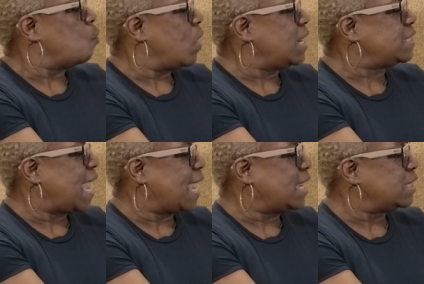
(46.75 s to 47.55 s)
One
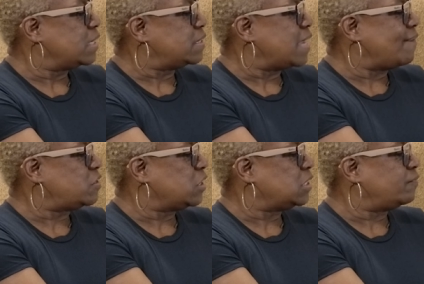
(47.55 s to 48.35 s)
day,
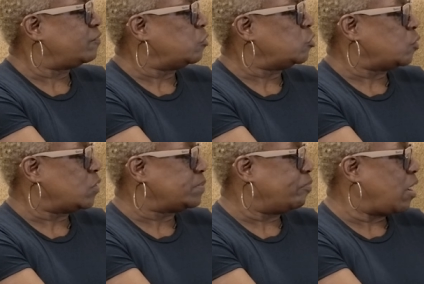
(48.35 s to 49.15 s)
David took his food
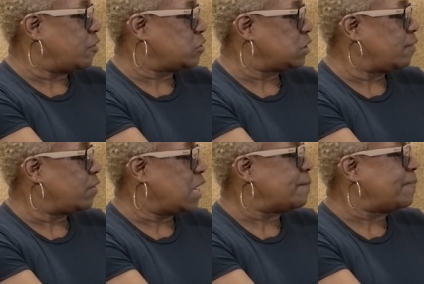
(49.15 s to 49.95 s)
to his brothers
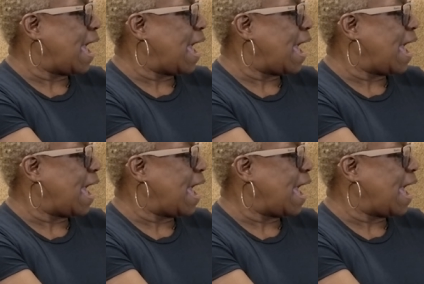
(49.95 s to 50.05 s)
in